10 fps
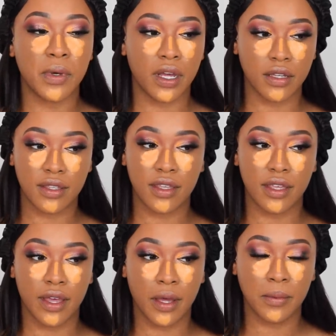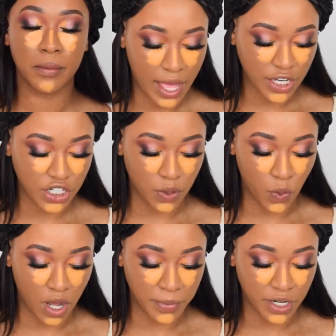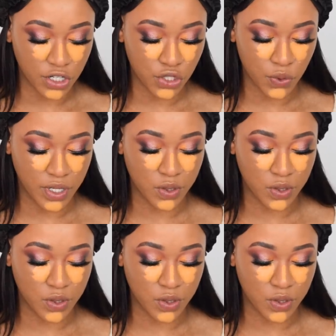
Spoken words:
But yeah, actually what I'm gonna do